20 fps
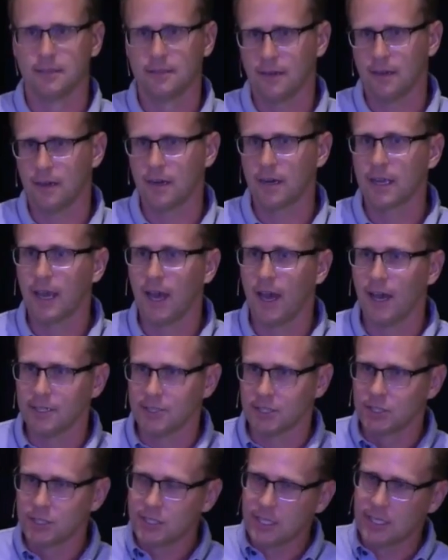Our God
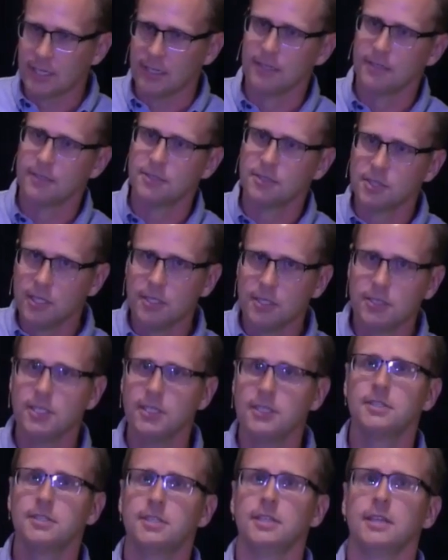is Chi, Chi,
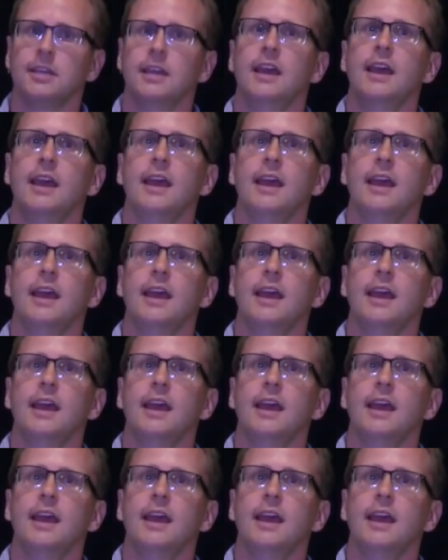Chi, Chi.